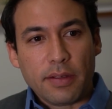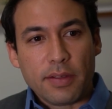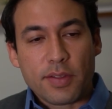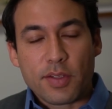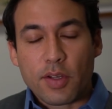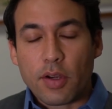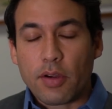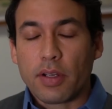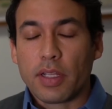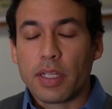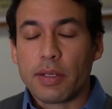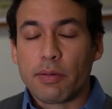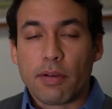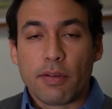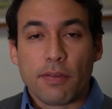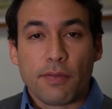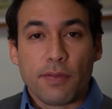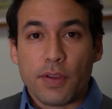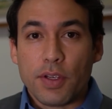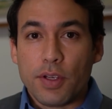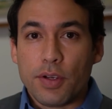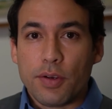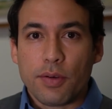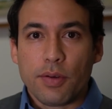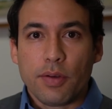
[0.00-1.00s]
certainly
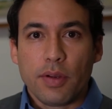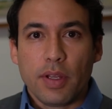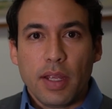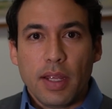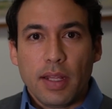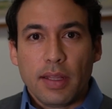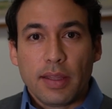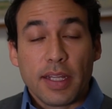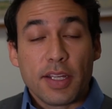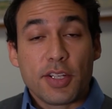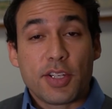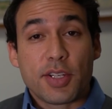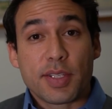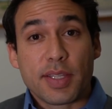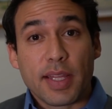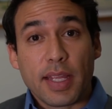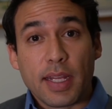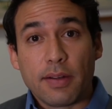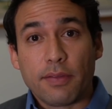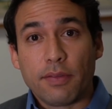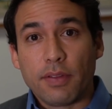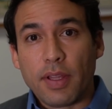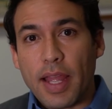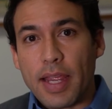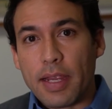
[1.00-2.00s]
review
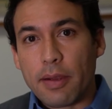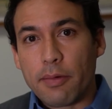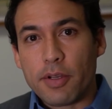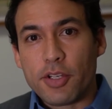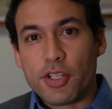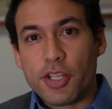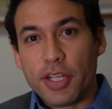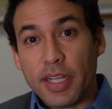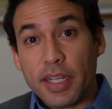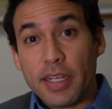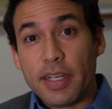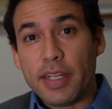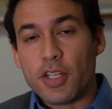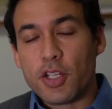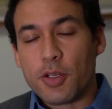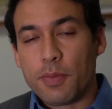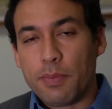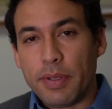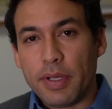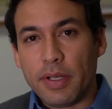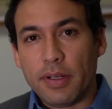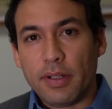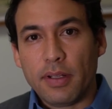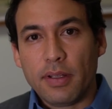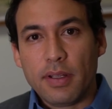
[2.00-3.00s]
legislative language in each
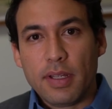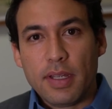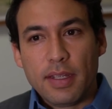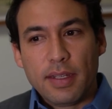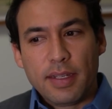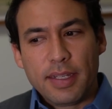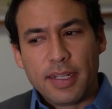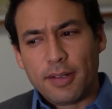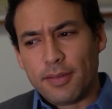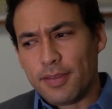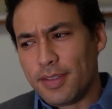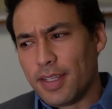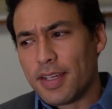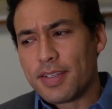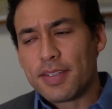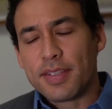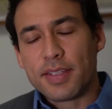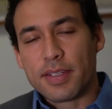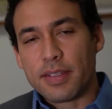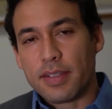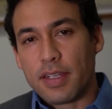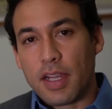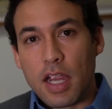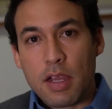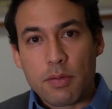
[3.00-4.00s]
bill,
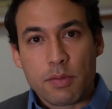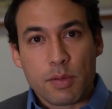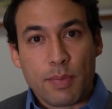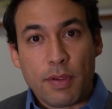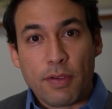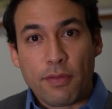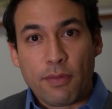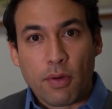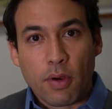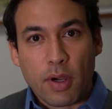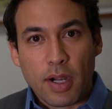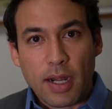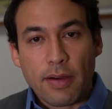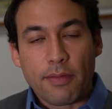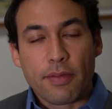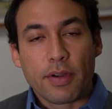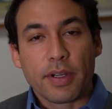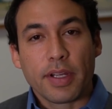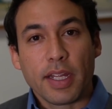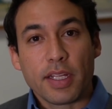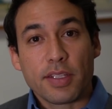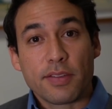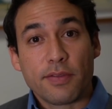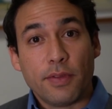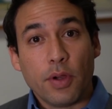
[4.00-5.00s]
dozens of times before it ever
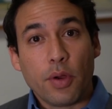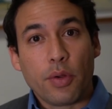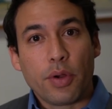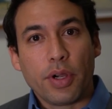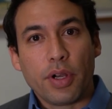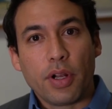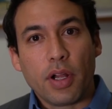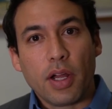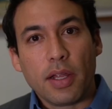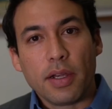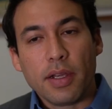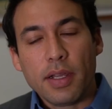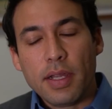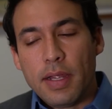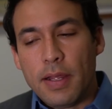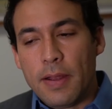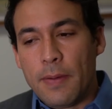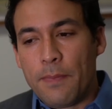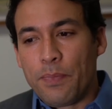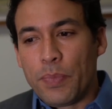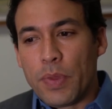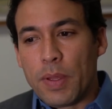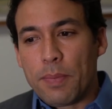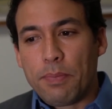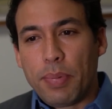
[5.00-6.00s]
gets voted on.
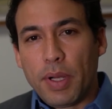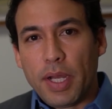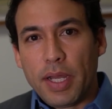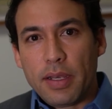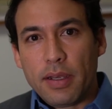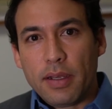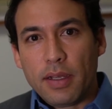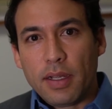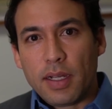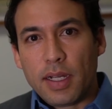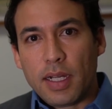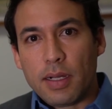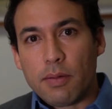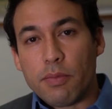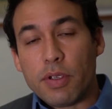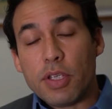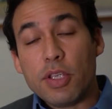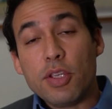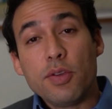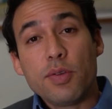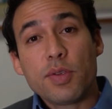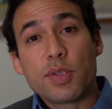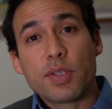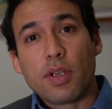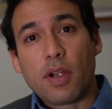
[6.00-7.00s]
But we
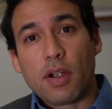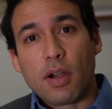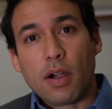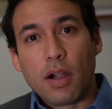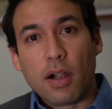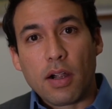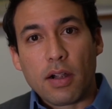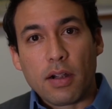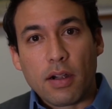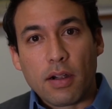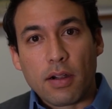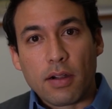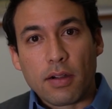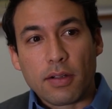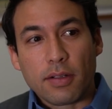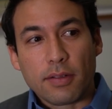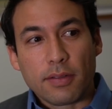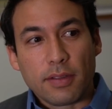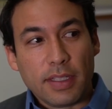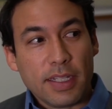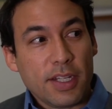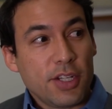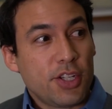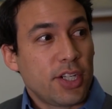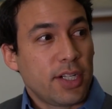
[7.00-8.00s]
use our
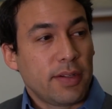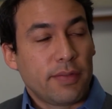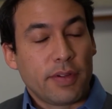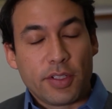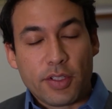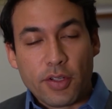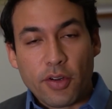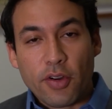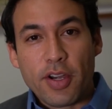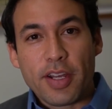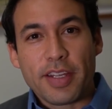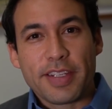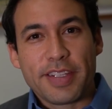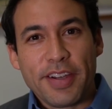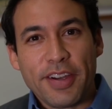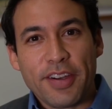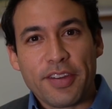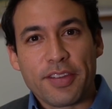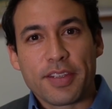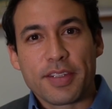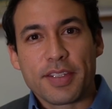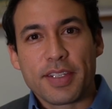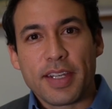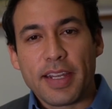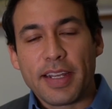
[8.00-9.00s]
legion of attorneys here
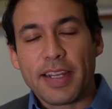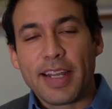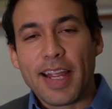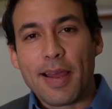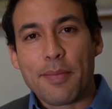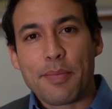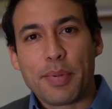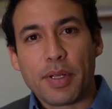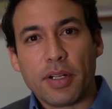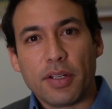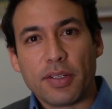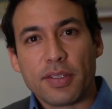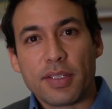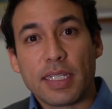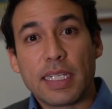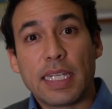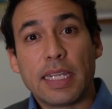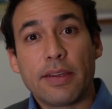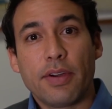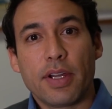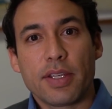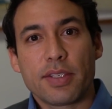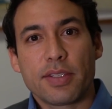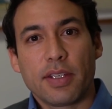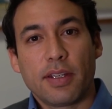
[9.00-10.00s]
at the state capitol to
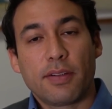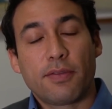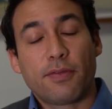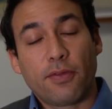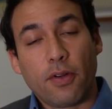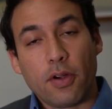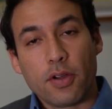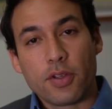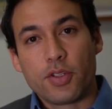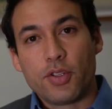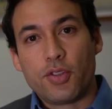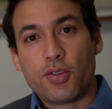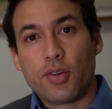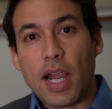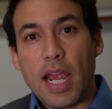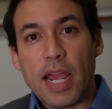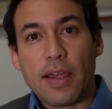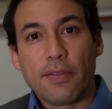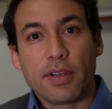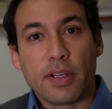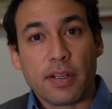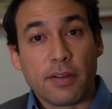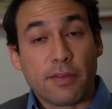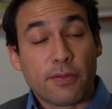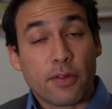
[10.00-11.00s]
give us a first
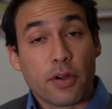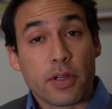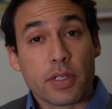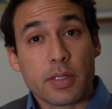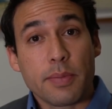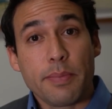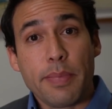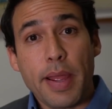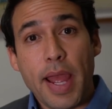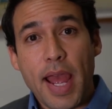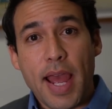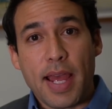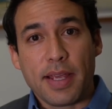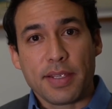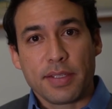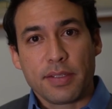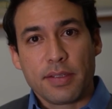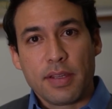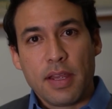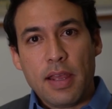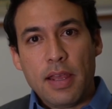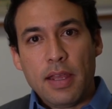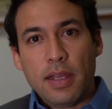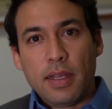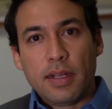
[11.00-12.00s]
draft and a first
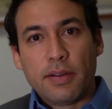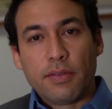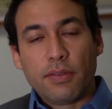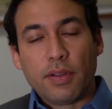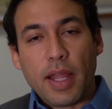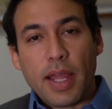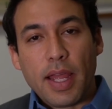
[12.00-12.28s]
pass of